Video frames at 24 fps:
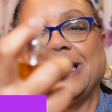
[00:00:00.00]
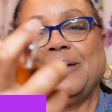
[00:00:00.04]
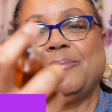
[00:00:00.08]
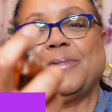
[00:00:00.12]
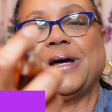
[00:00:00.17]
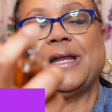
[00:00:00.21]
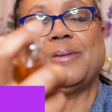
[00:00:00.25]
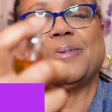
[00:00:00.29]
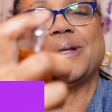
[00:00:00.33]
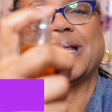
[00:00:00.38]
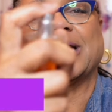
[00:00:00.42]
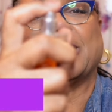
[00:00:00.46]

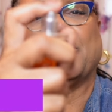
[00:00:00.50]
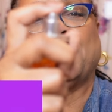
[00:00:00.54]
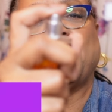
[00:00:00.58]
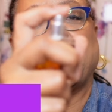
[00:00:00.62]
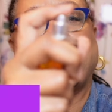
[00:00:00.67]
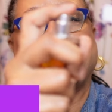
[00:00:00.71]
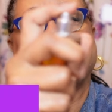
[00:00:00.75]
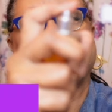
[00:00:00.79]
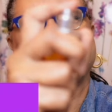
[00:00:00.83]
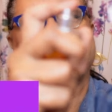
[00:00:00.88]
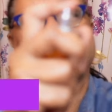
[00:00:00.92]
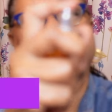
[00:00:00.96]
might have been like a
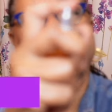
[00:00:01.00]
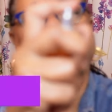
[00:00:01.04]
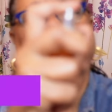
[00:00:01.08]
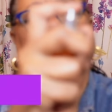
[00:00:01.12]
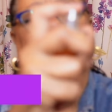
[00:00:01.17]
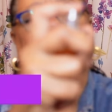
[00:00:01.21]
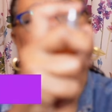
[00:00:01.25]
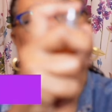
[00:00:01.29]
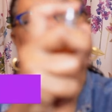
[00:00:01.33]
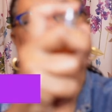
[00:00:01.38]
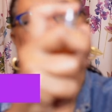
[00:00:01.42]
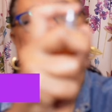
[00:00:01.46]
Bonnie and
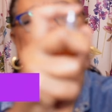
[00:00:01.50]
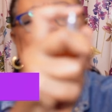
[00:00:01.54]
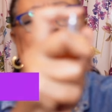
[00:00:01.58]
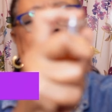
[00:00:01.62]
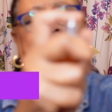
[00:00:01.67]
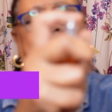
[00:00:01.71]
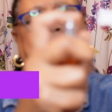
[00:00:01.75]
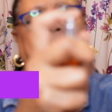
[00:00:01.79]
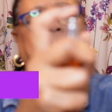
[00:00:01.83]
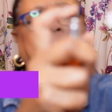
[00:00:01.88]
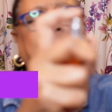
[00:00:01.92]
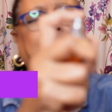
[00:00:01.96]
Clyde kind of
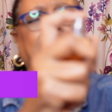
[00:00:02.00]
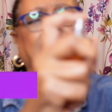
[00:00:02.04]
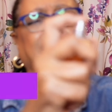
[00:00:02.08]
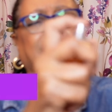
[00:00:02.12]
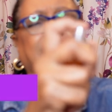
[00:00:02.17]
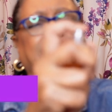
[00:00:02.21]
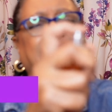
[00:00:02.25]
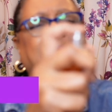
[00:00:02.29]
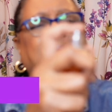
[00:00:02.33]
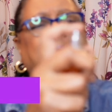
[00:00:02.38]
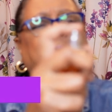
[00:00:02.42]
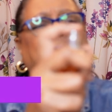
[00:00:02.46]
thing,
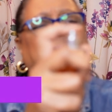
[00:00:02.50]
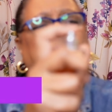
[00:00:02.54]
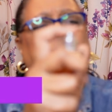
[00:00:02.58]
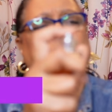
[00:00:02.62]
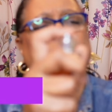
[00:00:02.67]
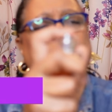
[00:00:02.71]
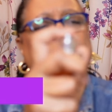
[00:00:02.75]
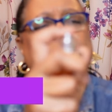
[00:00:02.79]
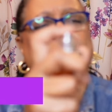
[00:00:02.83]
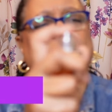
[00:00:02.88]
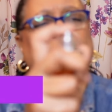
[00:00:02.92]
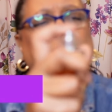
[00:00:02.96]
right? Where
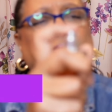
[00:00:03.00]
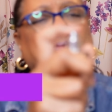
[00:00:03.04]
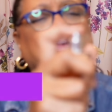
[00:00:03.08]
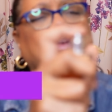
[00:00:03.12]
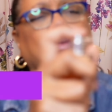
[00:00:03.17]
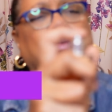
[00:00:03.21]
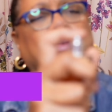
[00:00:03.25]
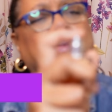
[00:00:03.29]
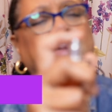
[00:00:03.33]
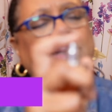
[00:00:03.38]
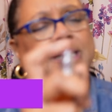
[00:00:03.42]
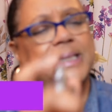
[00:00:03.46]
they're,
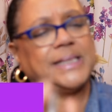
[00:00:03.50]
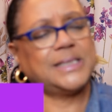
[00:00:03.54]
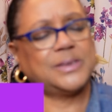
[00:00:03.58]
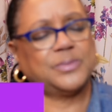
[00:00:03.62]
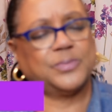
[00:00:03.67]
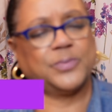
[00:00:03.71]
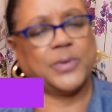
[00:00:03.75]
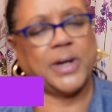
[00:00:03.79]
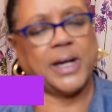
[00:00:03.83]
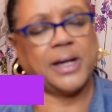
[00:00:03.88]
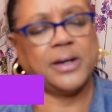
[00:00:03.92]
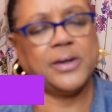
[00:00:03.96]
ooh, nice
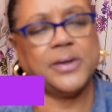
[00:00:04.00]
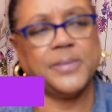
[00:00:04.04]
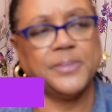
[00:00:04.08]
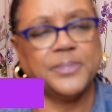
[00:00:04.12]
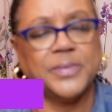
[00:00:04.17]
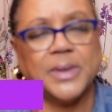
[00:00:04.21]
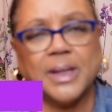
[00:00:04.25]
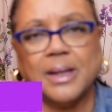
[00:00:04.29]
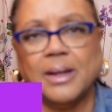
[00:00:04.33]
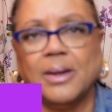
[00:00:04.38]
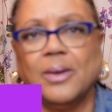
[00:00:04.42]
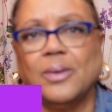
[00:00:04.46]
rare.
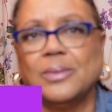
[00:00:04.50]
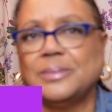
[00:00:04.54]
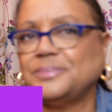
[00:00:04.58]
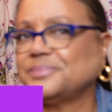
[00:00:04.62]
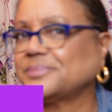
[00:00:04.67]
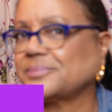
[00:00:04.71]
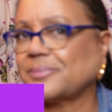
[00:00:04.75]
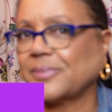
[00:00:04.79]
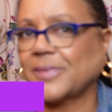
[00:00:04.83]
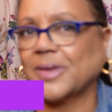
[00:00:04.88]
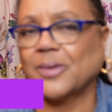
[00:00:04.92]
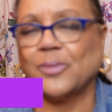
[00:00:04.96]

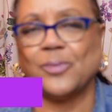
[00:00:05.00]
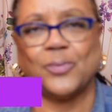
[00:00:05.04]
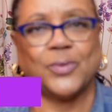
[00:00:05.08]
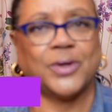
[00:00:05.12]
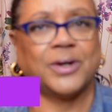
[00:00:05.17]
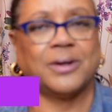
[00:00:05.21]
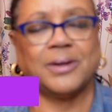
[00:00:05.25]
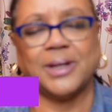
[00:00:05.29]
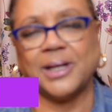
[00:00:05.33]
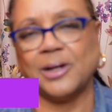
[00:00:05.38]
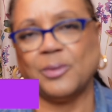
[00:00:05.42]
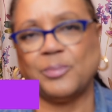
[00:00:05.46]

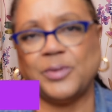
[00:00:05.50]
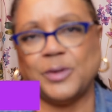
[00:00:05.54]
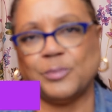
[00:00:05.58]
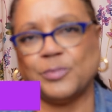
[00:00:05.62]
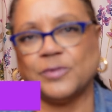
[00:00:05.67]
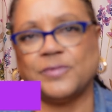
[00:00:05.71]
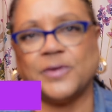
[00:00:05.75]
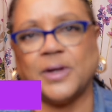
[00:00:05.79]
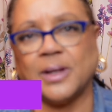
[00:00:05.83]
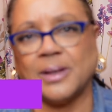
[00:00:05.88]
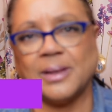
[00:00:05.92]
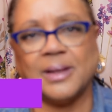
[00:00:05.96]
Where, you know,
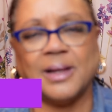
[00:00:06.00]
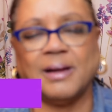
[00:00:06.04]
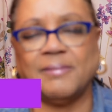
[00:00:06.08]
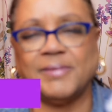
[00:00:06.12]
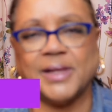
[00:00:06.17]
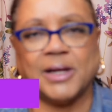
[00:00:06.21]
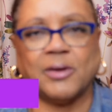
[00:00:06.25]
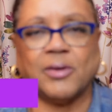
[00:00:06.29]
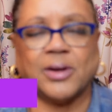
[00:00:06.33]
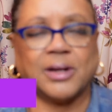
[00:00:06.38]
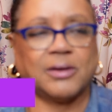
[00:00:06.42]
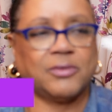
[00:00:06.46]
people fall in love,
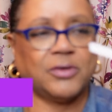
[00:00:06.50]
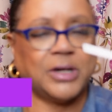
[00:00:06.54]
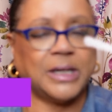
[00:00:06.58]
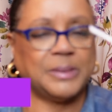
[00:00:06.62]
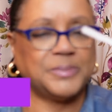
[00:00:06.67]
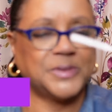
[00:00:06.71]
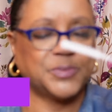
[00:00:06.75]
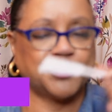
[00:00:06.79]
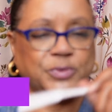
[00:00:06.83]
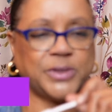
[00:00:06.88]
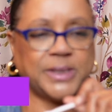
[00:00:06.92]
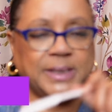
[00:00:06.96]
they go on a
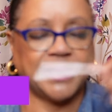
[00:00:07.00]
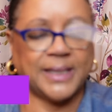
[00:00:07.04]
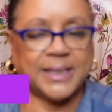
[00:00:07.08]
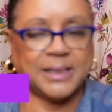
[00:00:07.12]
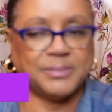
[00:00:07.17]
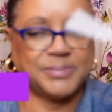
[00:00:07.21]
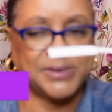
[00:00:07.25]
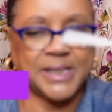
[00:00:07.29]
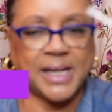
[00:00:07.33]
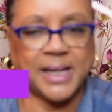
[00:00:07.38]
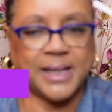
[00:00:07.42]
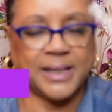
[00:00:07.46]
crime spree, they end
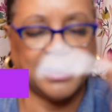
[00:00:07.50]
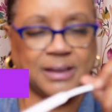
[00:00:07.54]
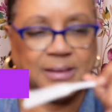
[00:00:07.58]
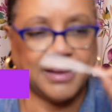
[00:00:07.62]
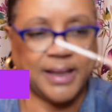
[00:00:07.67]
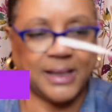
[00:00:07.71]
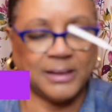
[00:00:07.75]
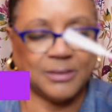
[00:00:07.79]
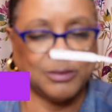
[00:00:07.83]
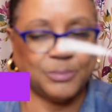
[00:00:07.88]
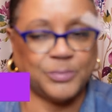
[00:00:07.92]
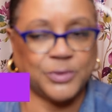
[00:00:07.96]
up dying in a
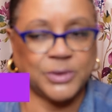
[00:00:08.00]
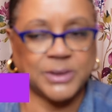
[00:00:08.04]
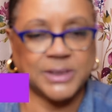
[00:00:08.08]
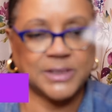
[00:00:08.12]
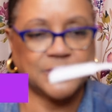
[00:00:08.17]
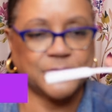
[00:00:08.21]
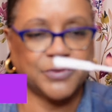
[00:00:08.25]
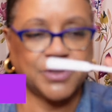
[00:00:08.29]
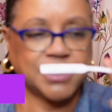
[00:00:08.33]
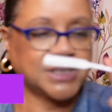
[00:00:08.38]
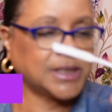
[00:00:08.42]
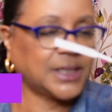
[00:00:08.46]
hail of
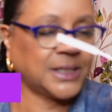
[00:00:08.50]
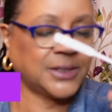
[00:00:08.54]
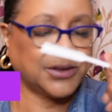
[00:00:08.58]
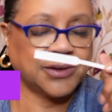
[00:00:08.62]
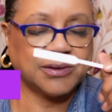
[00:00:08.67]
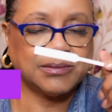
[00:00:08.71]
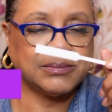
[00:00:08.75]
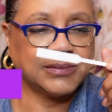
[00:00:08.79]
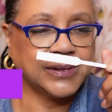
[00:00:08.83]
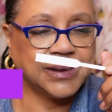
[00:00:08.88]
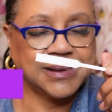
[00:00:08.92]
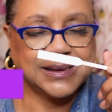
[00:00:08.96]
bullets for each
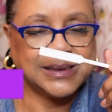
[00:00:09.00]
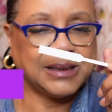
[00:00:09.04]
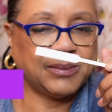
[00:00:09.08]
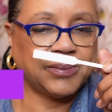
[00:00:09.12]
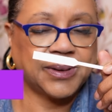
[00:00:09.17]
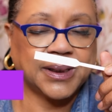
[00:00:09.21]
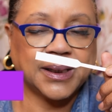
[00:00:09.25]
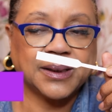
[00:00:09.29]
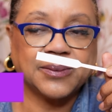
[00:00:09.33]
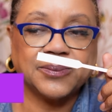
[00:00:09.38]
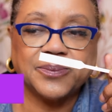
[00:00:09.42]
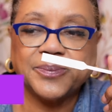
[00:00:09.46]
other.
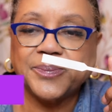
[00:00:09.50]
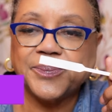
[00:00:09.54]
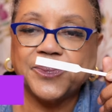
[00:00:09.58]
Something.